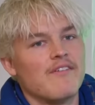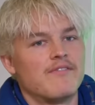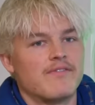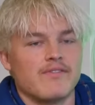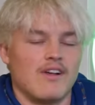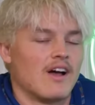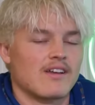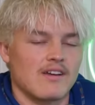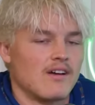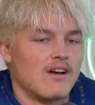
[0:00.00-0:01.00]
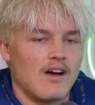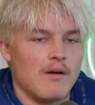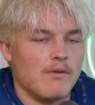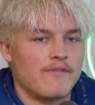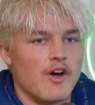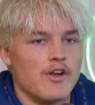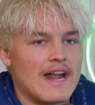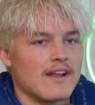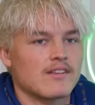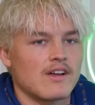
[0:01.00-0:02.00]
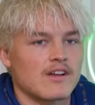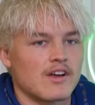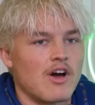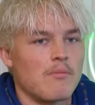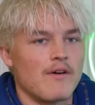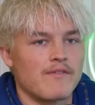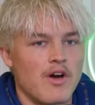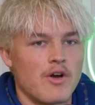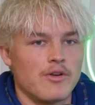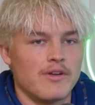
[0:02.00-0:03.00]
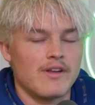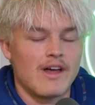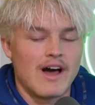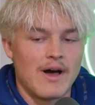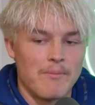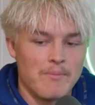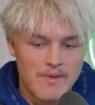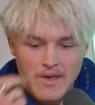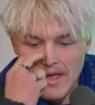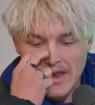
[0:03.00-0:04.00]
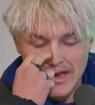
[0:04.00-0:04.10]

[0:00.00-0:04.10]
love, like, I'm a phone addict. Like, I go on my phone. I